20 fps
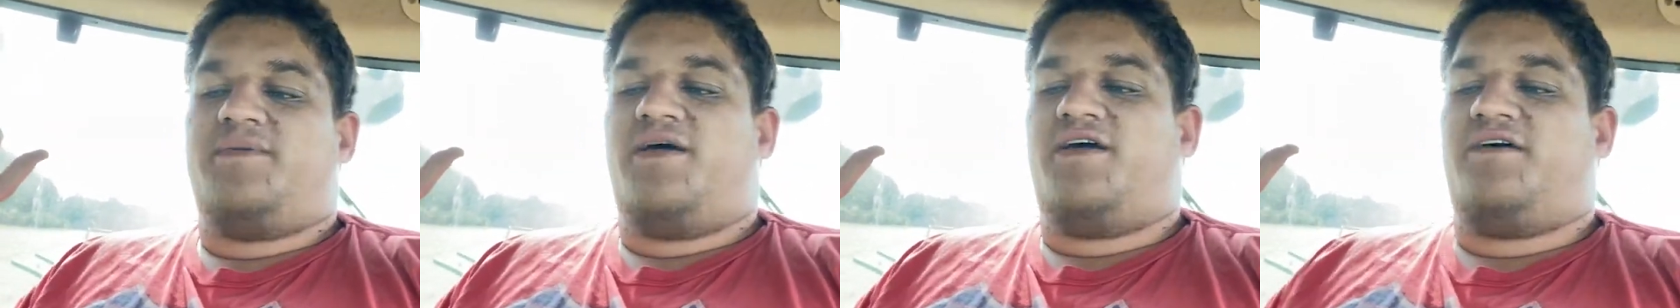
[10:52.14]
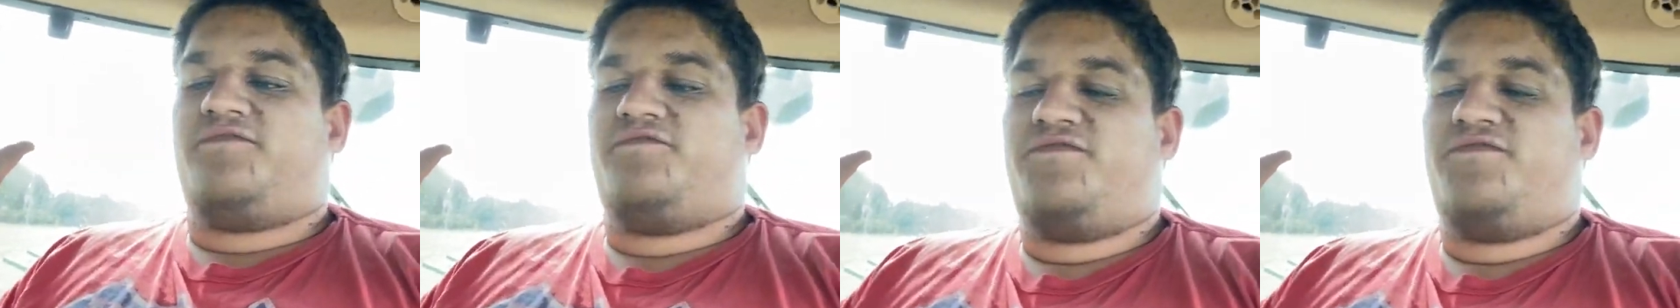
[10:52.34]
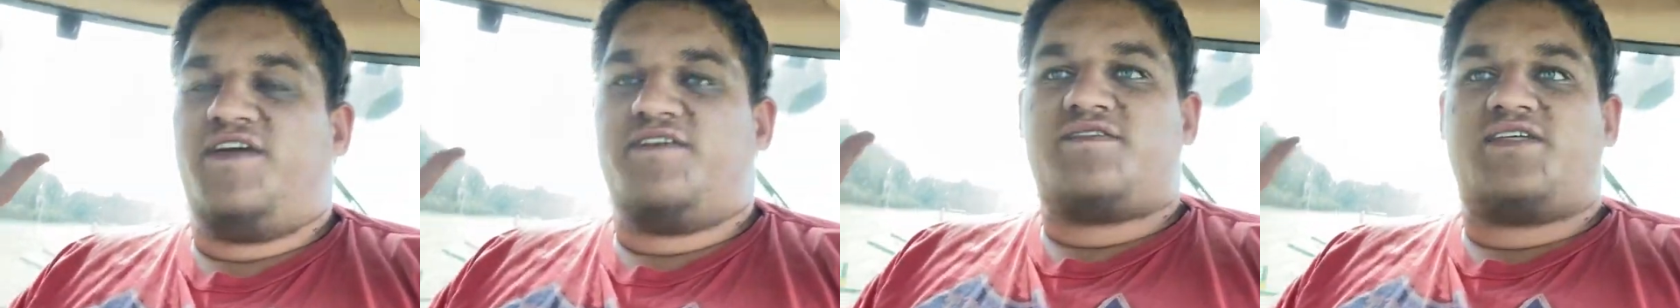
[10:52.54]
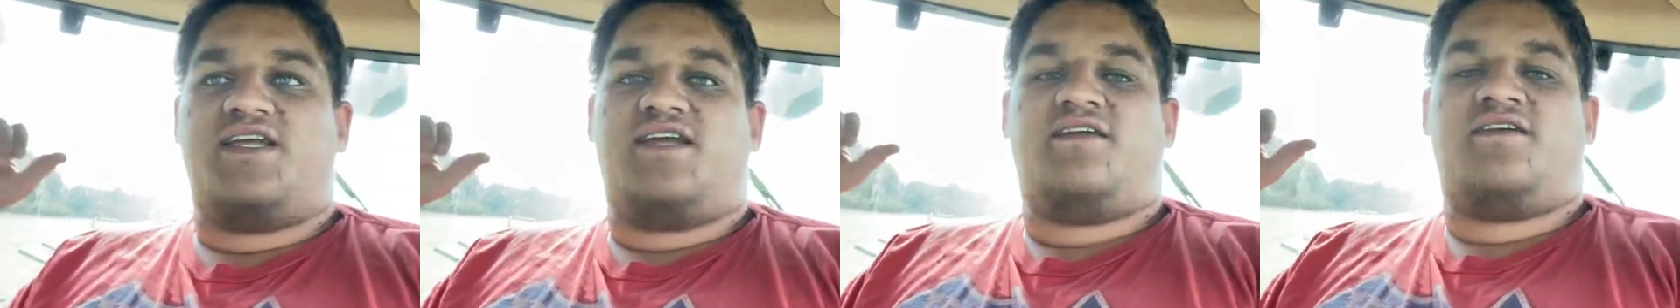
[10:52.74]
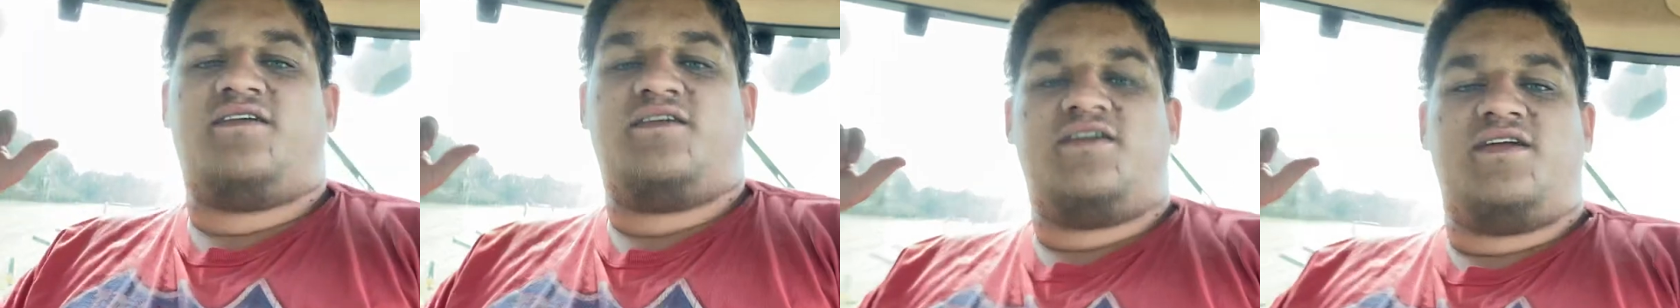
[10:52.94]

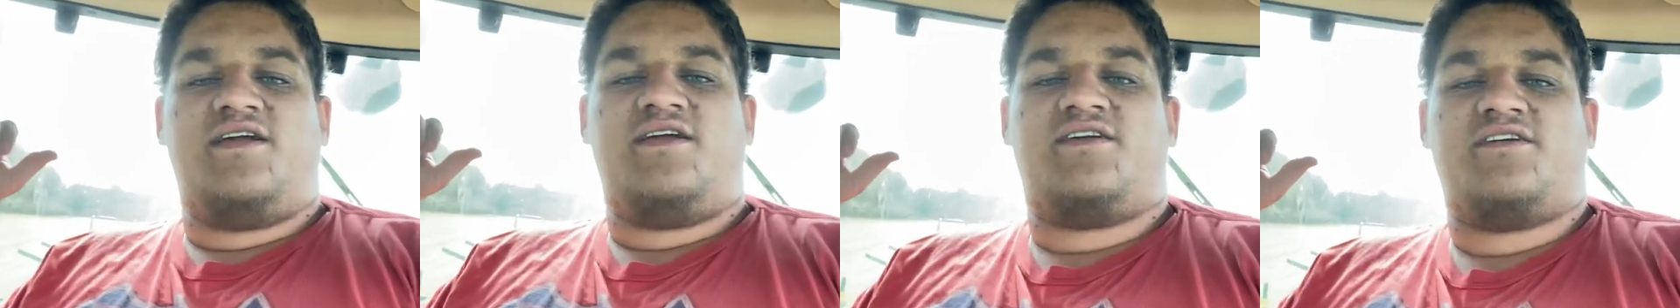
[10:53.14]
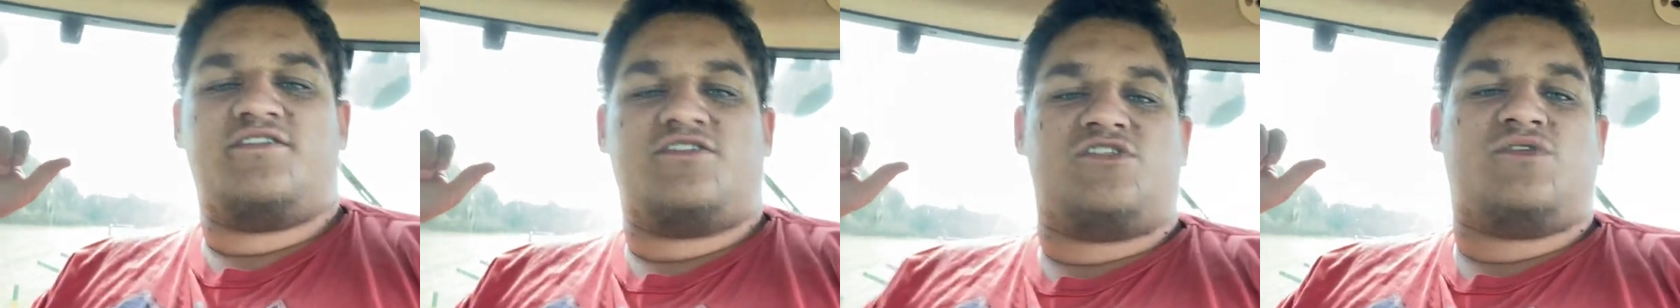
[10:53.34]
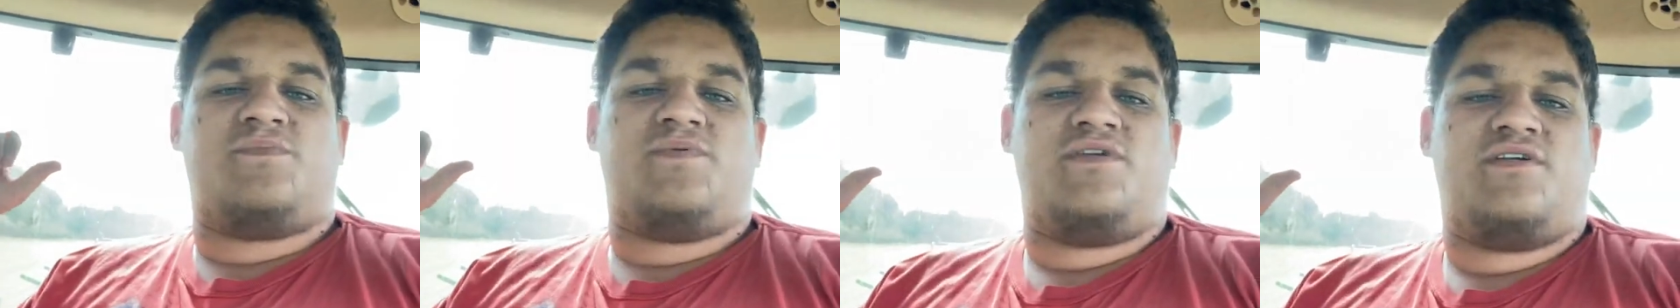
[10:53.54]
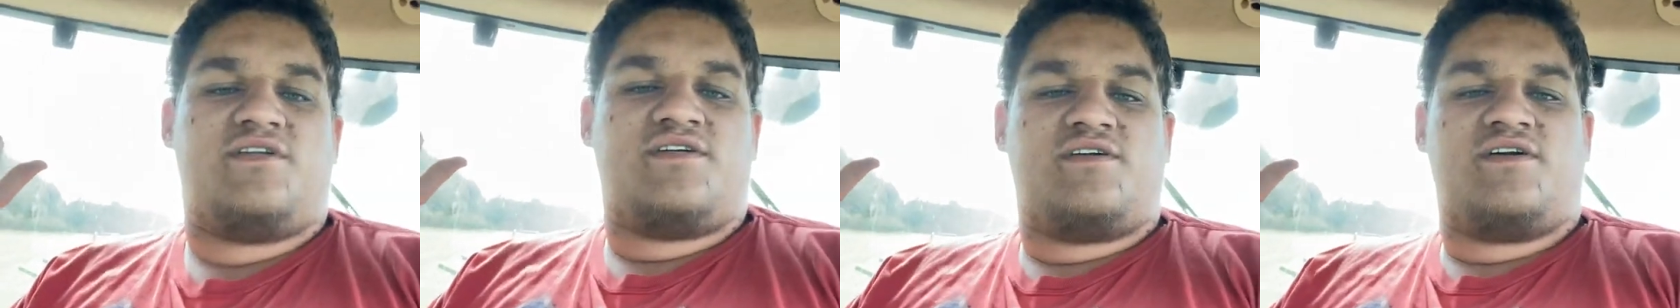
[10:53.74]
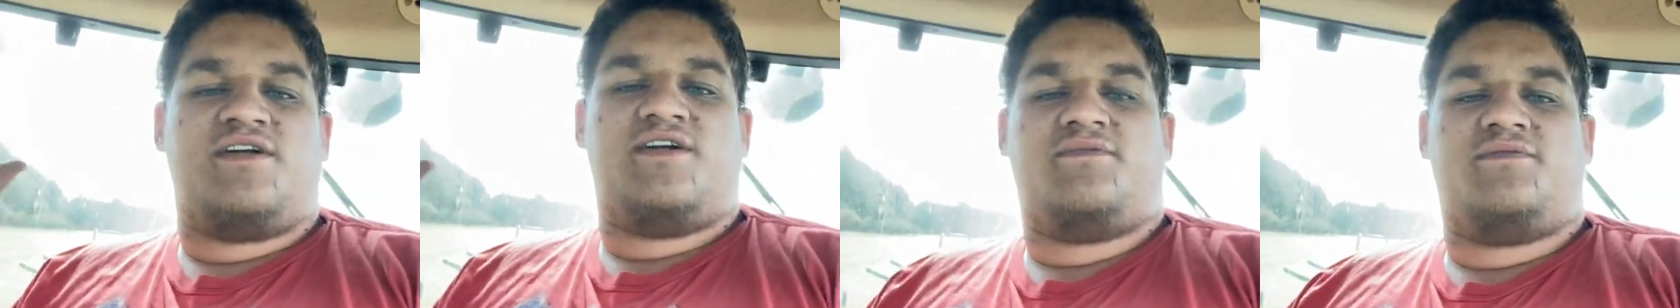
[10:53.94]
1,500 acres to put in the
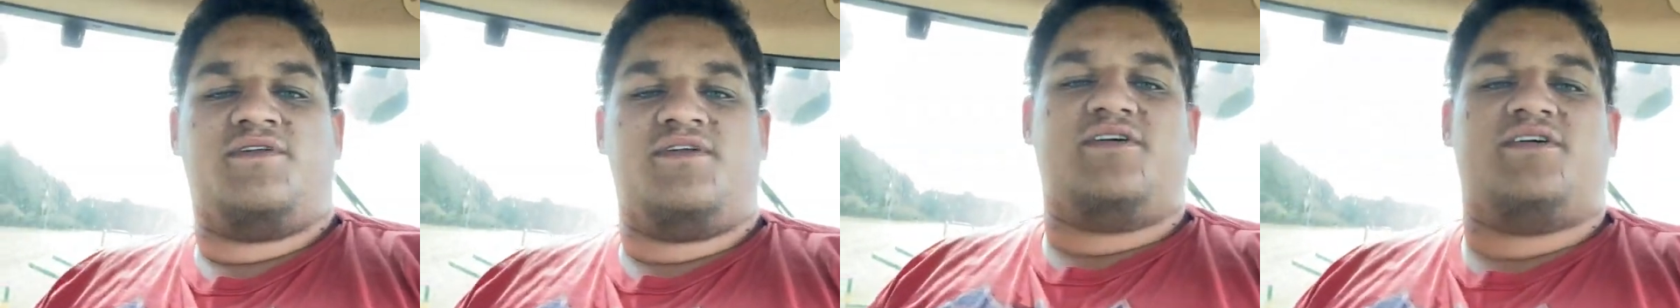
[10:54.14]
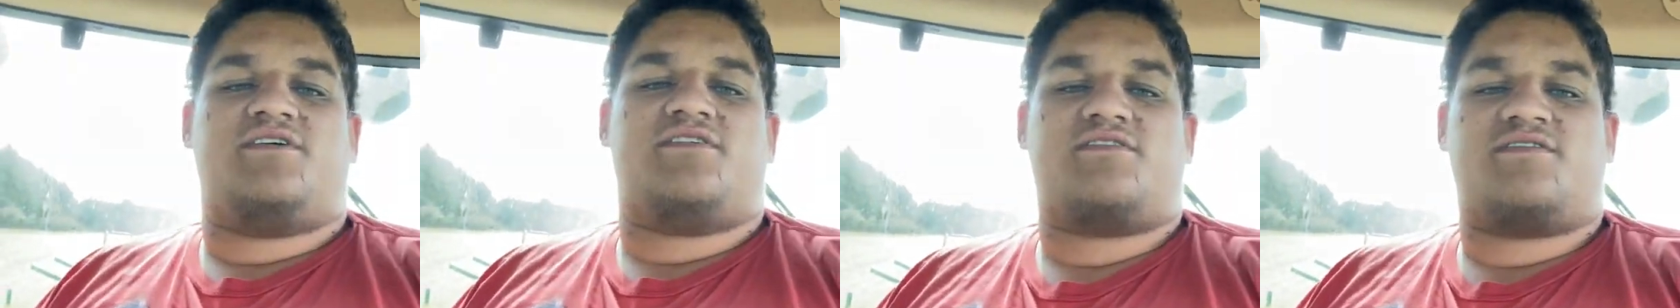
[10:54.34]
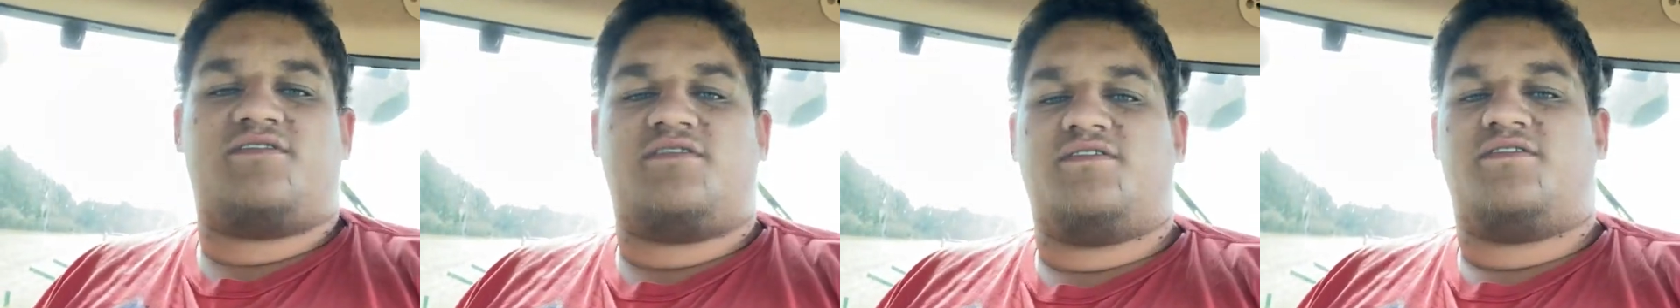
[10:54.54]
ground with this.